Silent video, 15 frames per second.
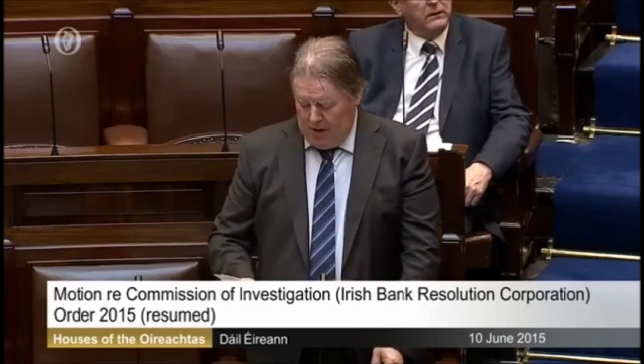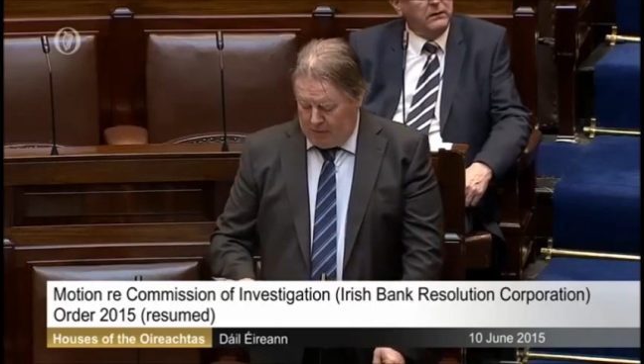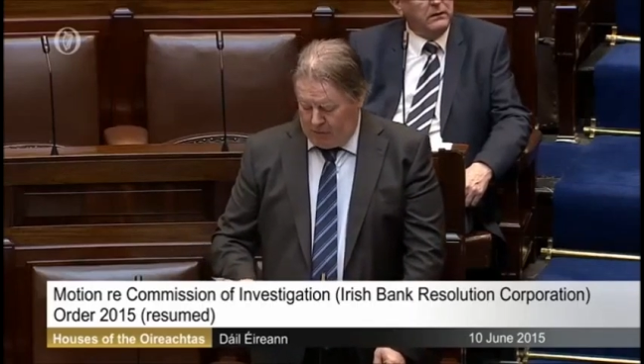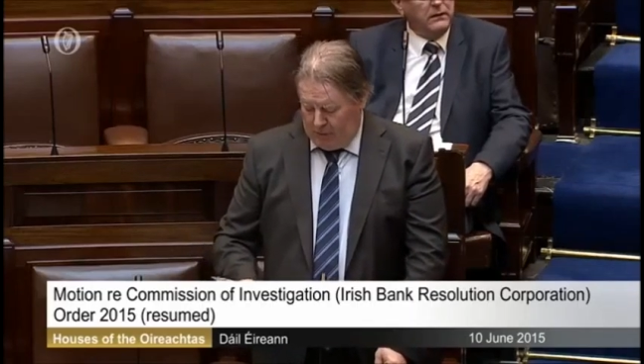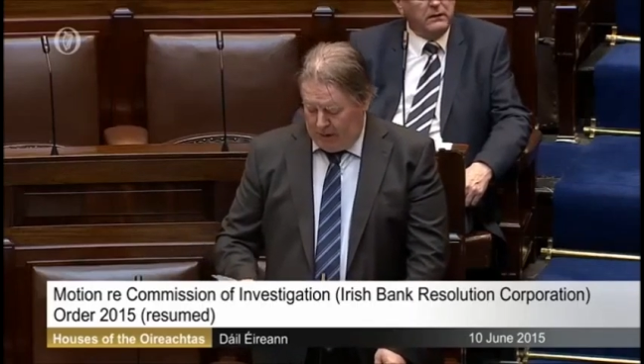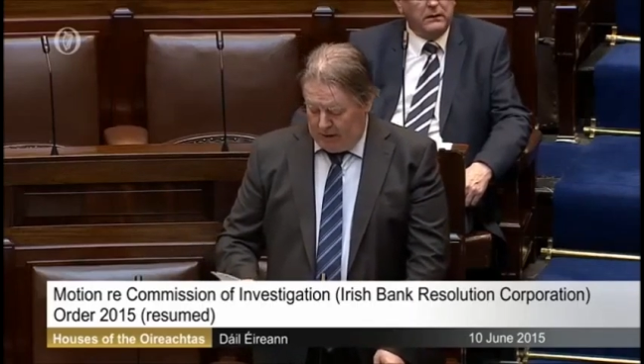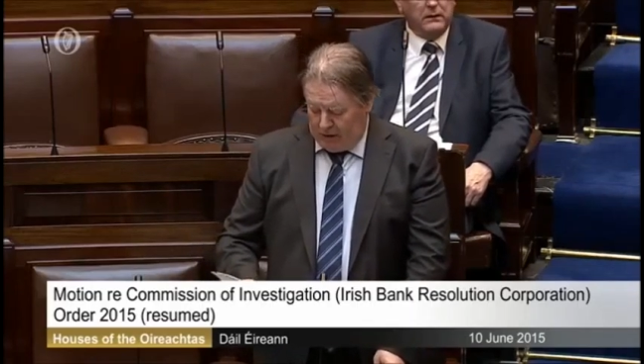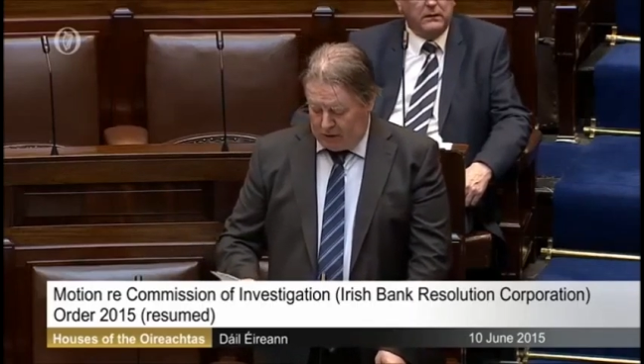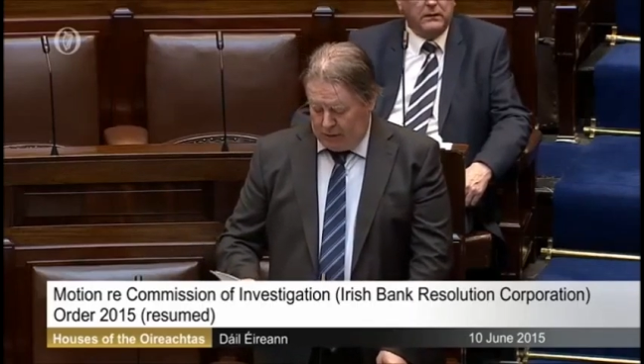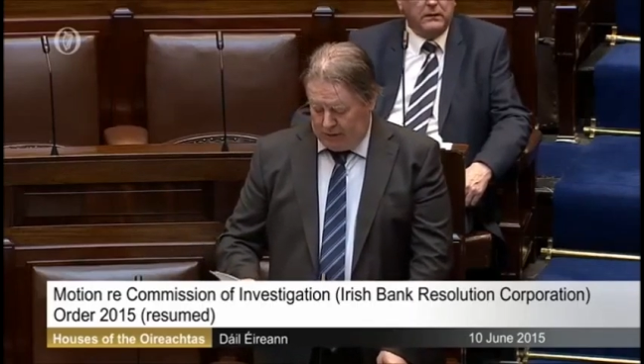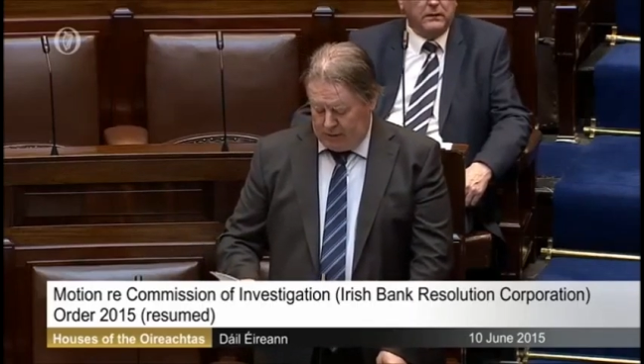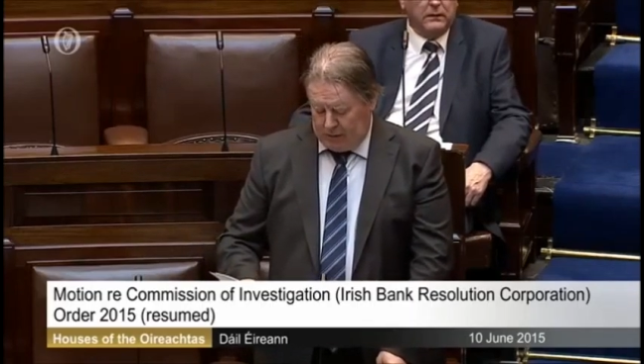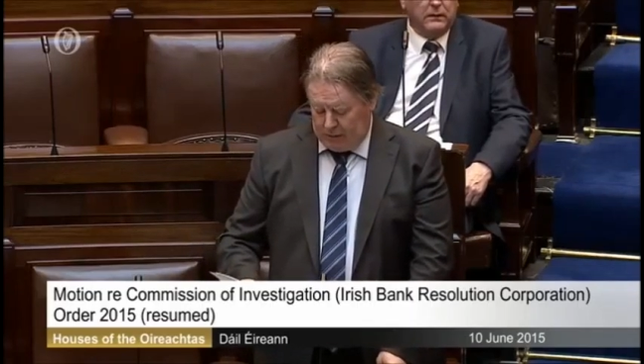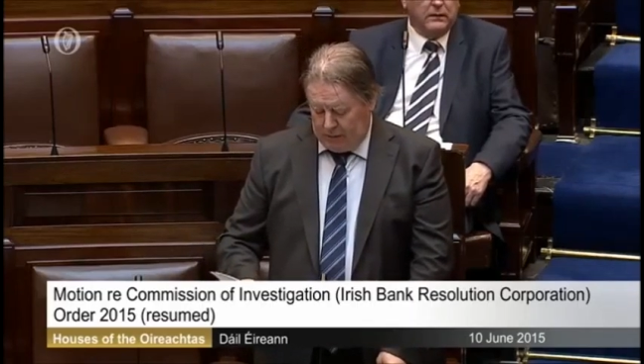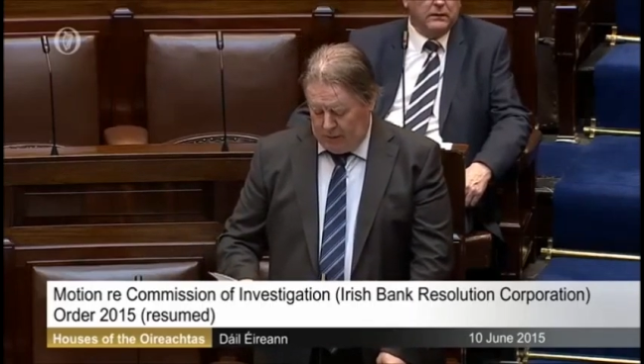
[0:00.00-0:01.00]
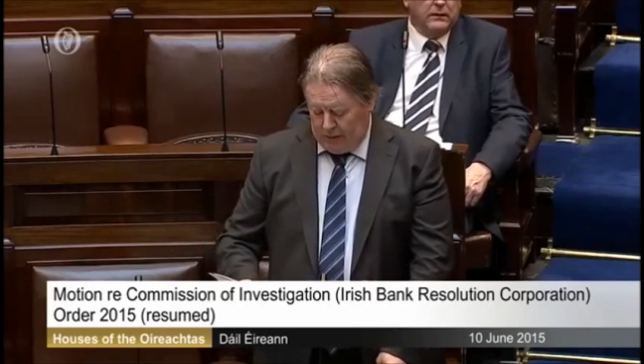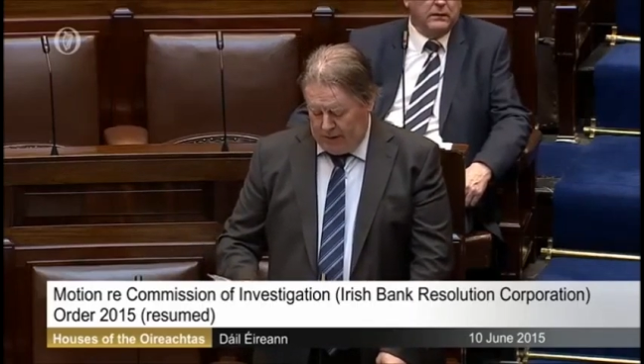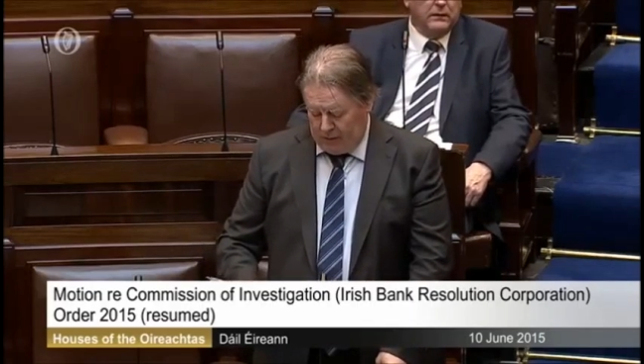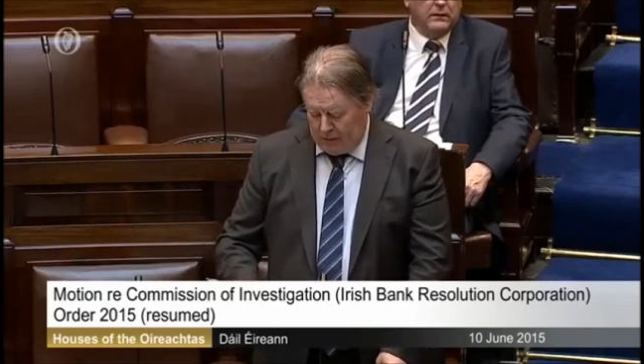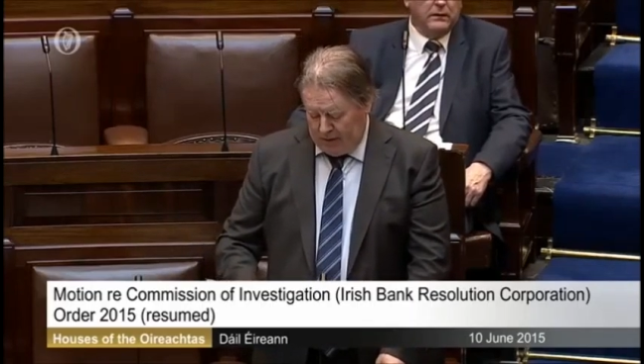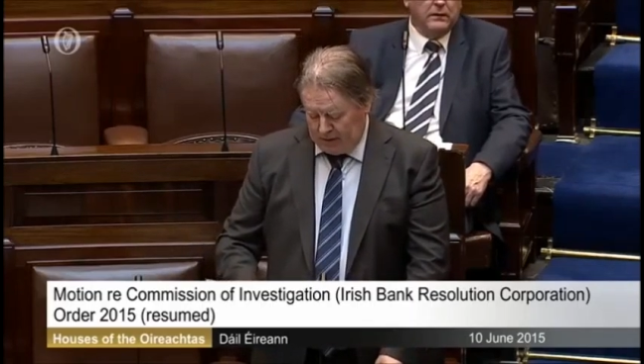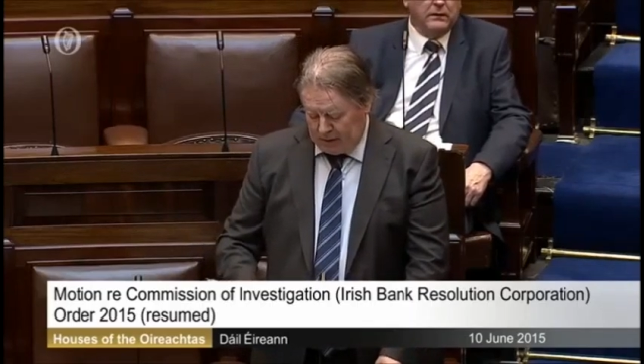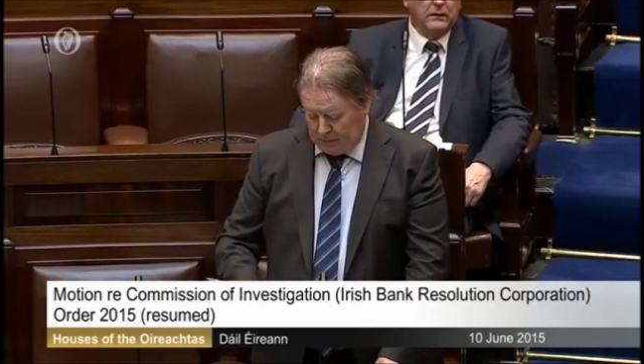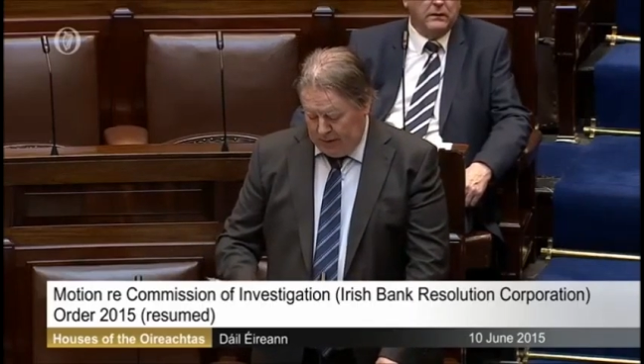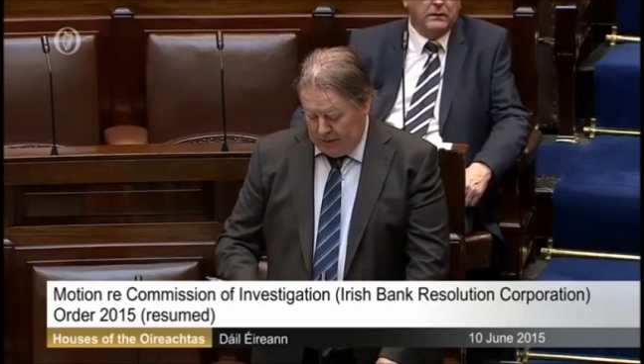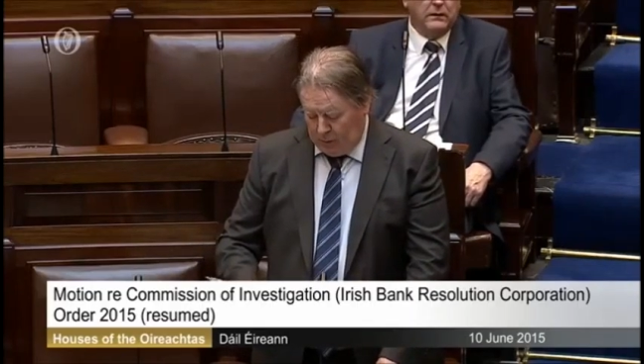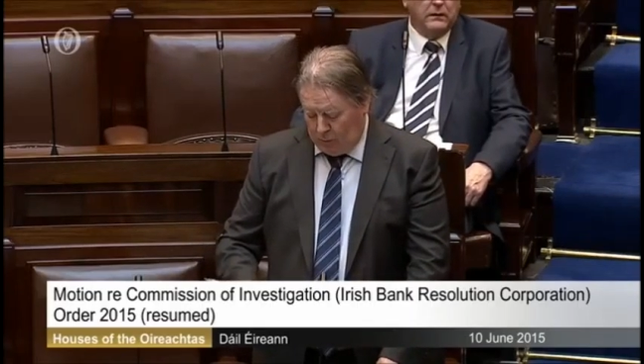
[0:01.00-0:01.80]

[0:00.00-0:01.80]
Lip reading: from early 2009 raised many